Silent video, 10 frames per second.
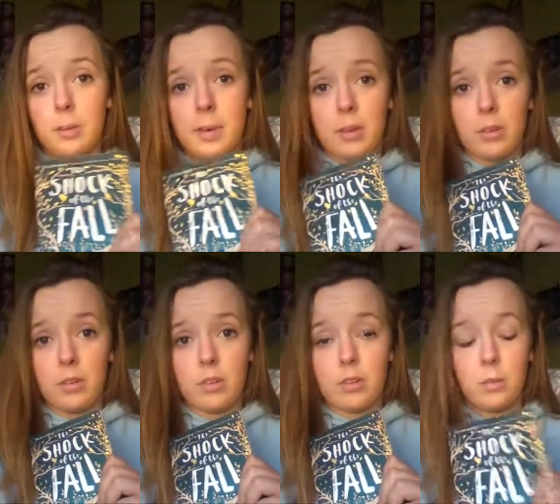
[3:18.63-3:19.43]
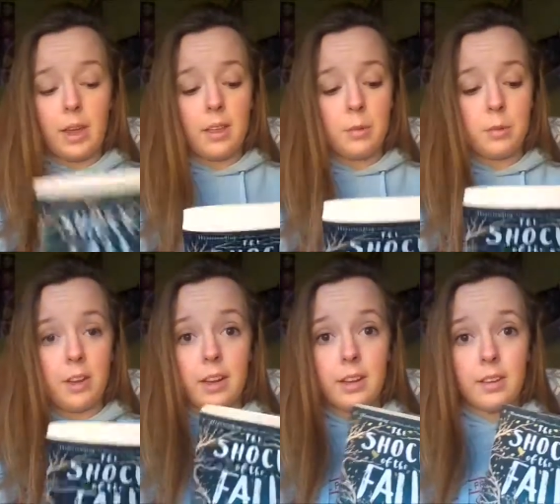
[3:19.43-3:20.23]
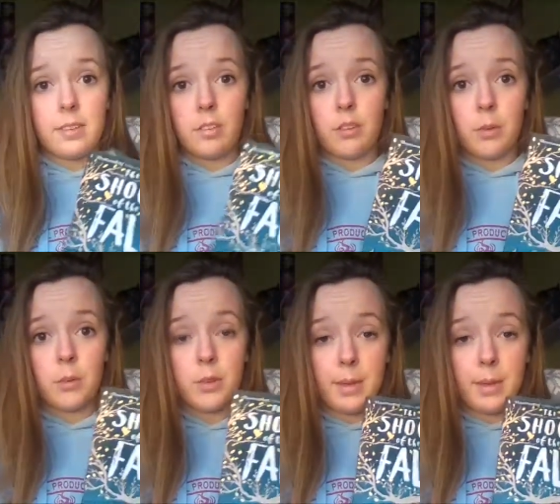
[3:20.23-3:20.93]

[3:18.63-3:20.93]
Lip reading: about where the protagonist is someone